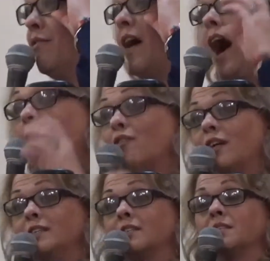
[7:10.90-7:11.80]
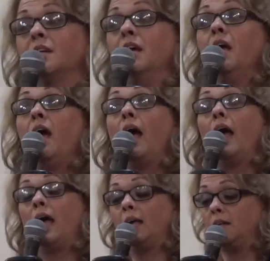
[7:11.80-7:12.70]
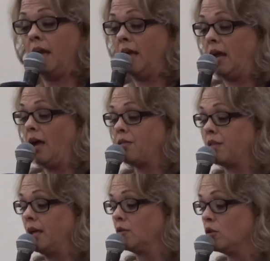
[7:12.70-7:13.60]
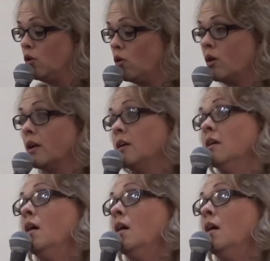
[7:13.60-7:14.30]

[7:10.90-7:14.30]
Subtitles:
virus. And I thank Lord and